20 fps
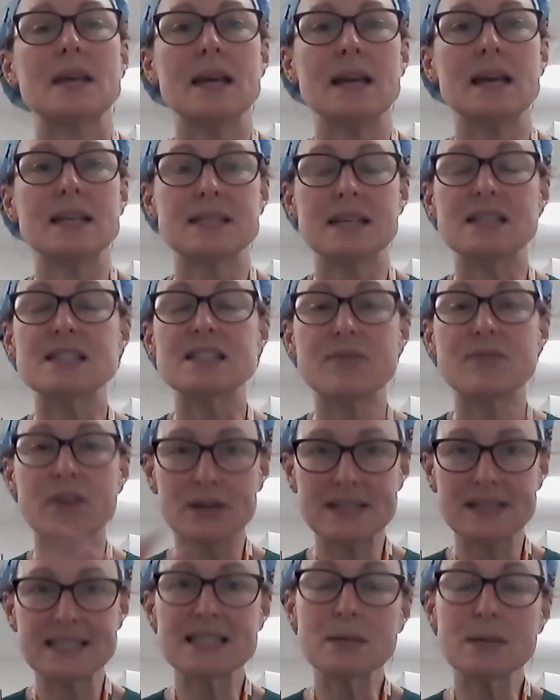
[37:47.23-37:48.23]
it's, it's a
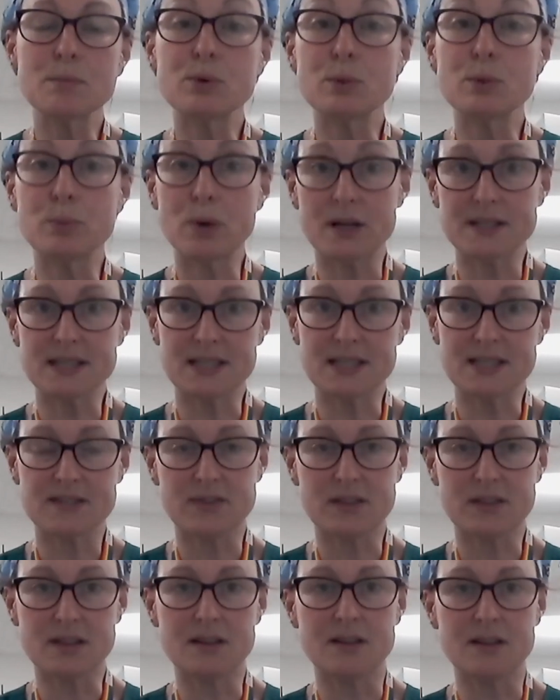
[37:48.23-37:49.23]
very simple process
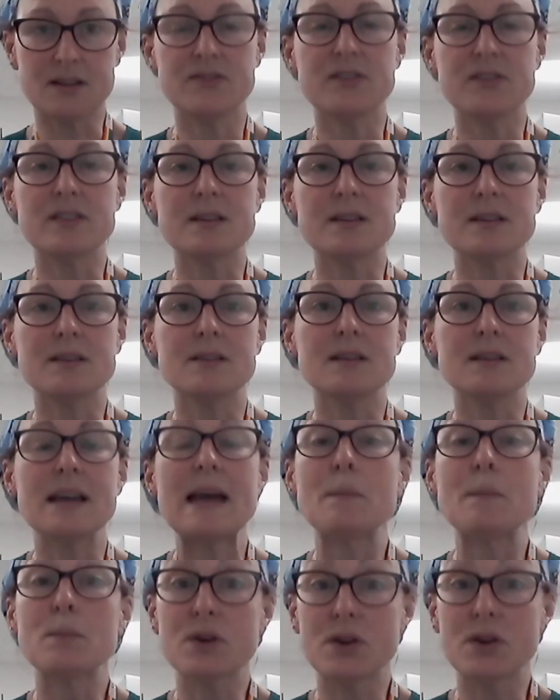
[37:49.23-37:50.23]
for the, for the
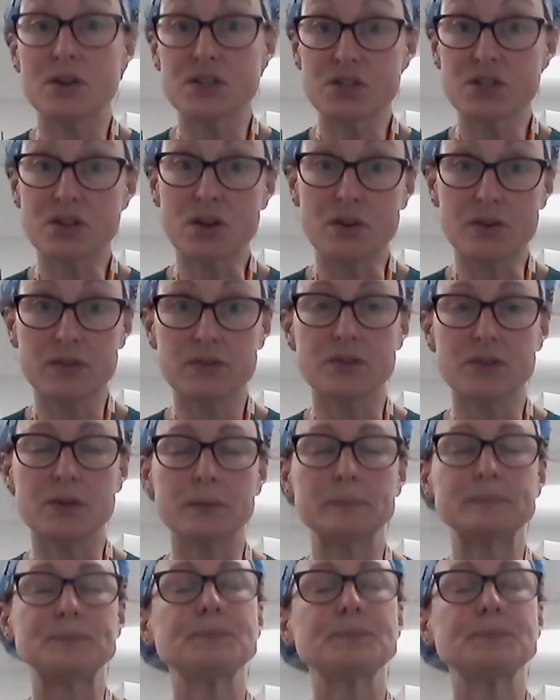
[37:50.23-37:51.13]
embryo to go through.